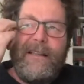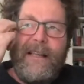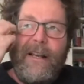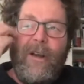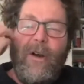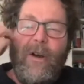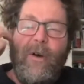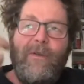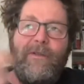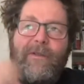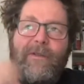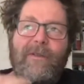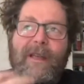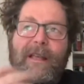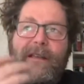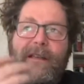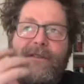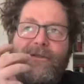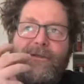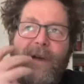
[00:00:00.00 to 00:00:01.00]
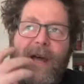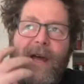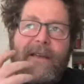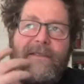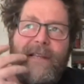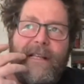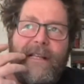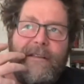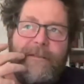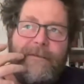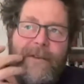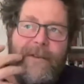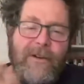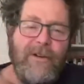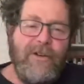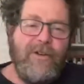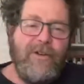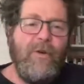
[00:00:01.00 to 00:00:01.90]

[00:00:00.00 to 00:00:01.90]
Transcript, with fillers: that goes it strikes at the very